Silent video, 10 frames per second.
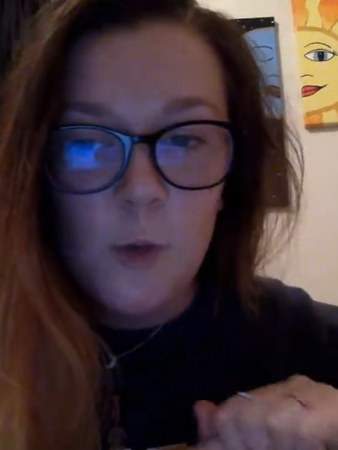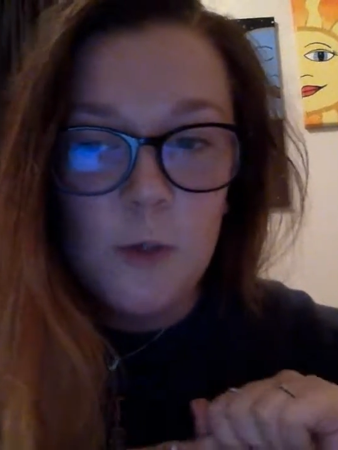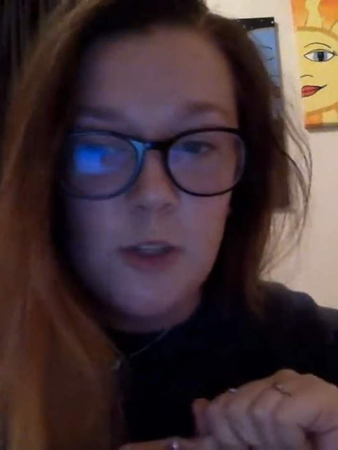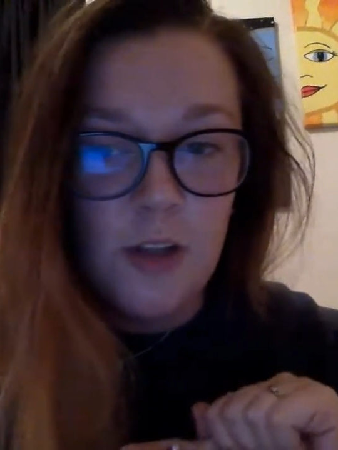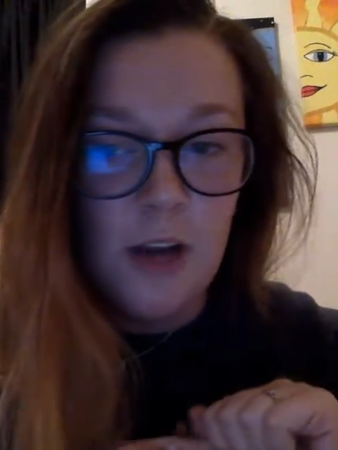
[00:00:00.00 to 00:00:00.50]

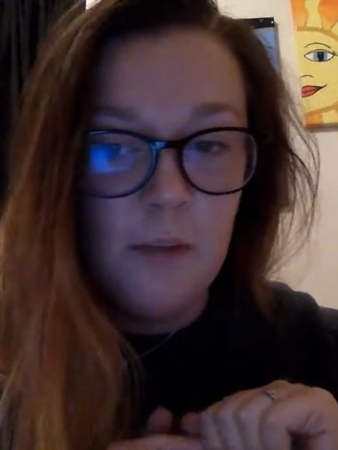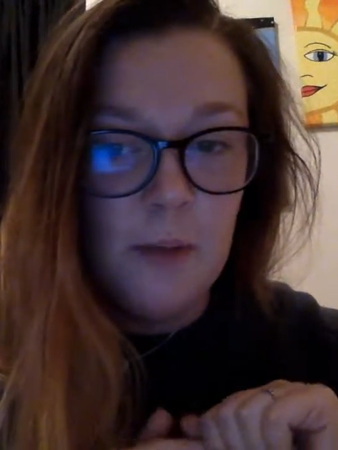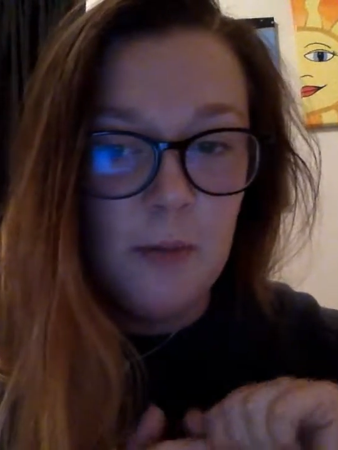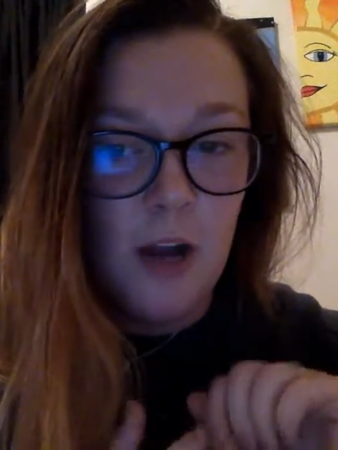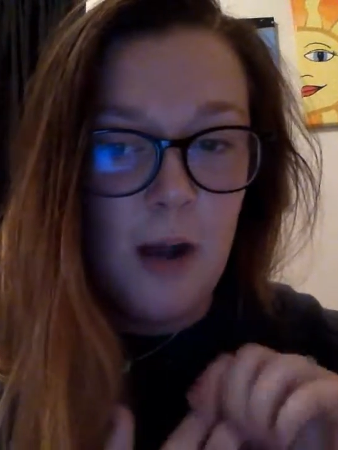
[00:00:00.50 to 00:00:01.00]
which a lot of
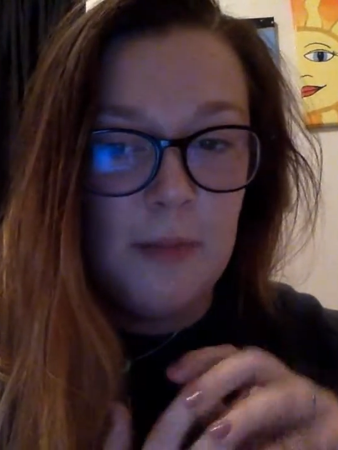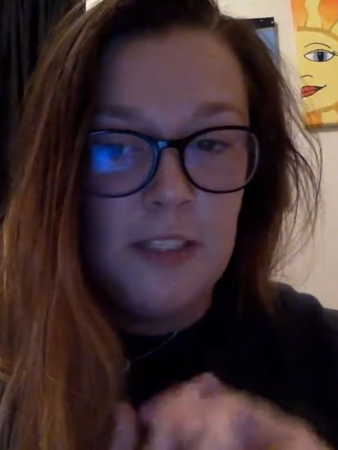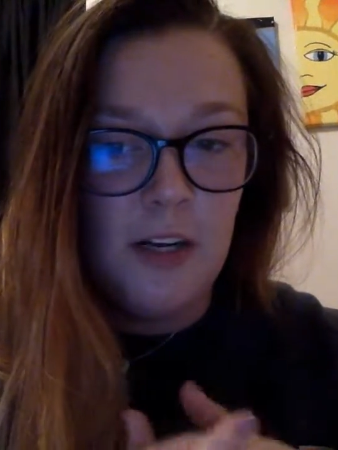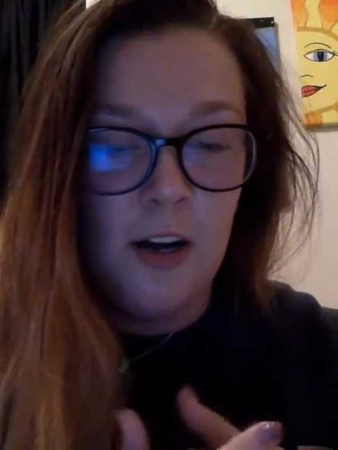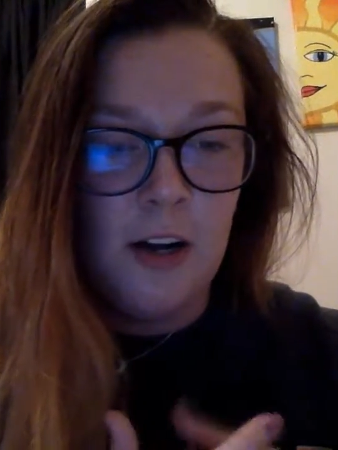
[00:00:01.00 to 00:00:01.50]
people
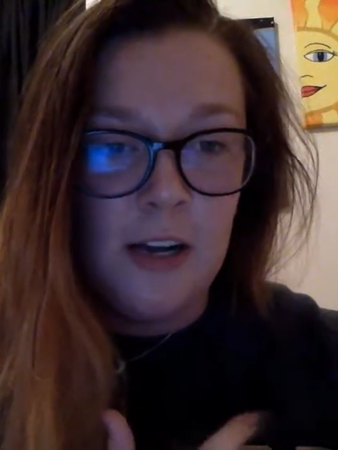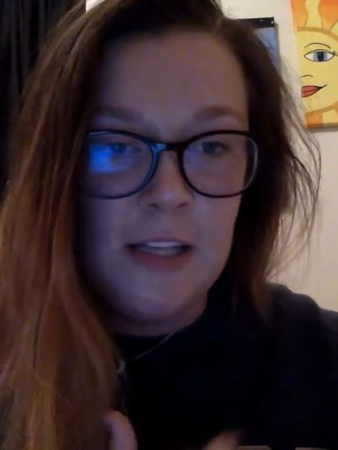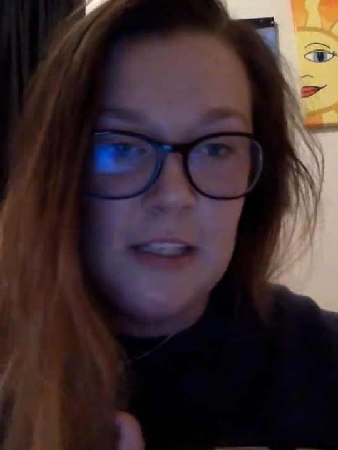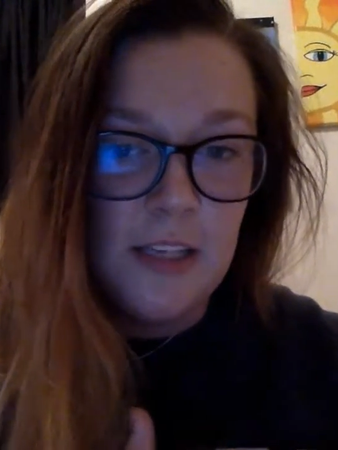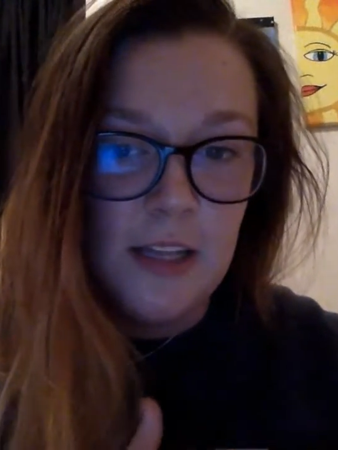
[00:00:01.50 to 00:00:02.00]
commented on
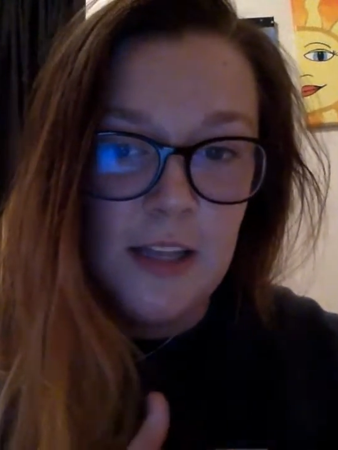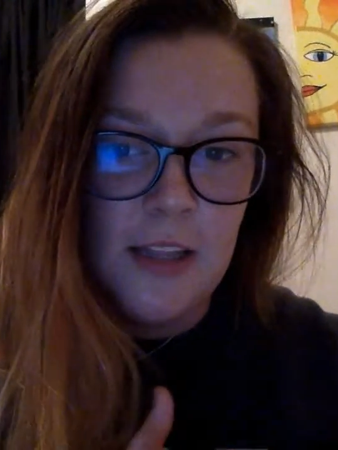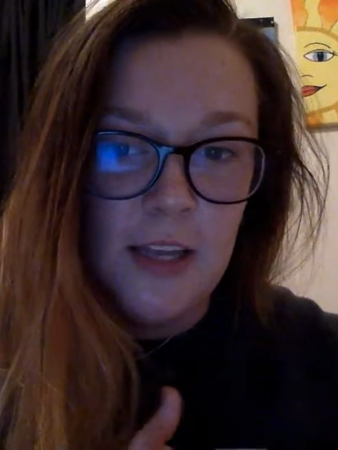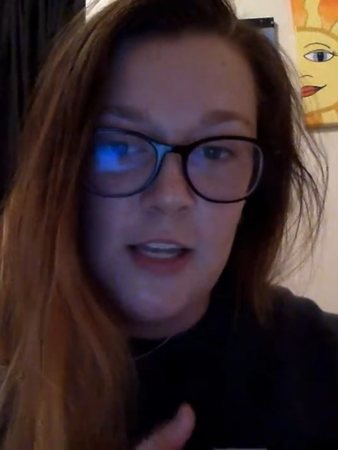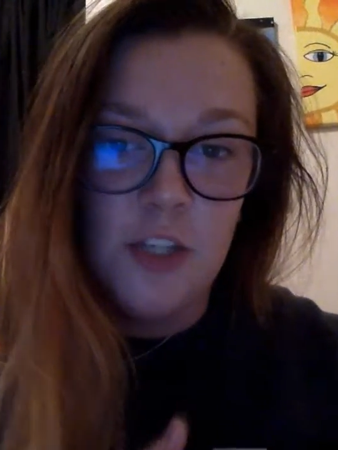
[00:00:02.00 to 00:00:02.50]
and said
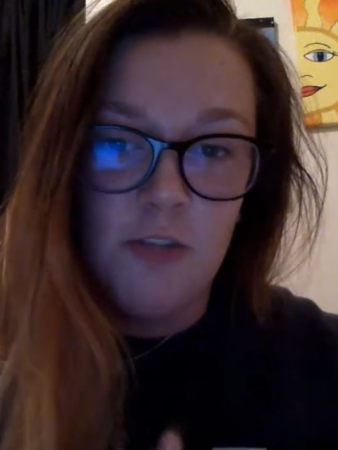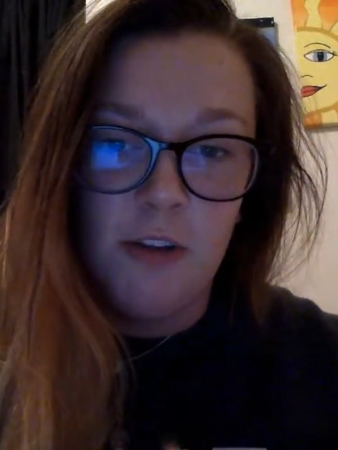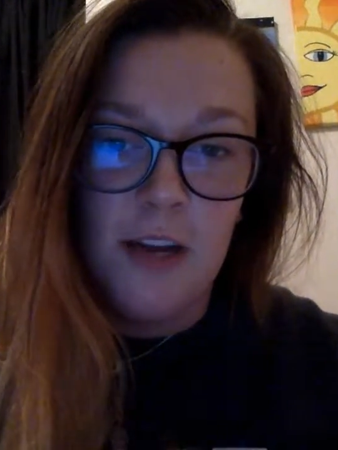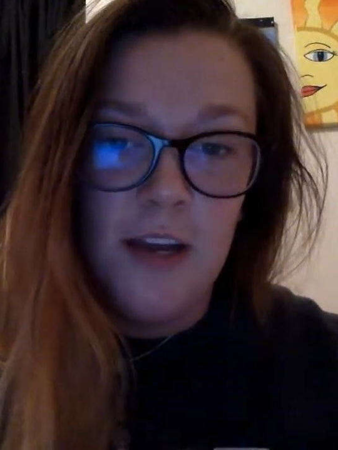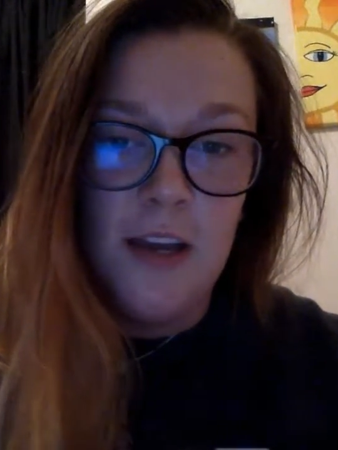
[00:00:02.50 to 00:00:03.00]
that they
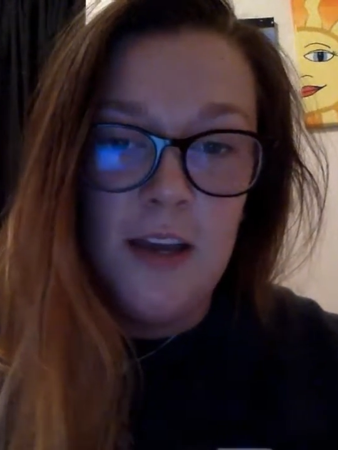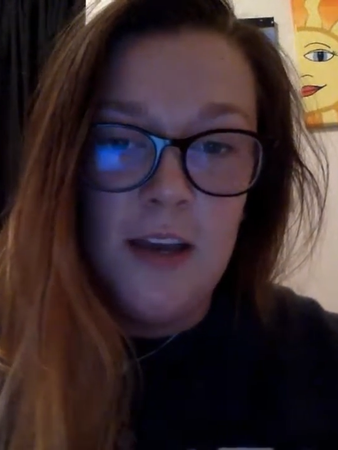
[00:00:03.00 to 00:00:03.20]
enjoyed.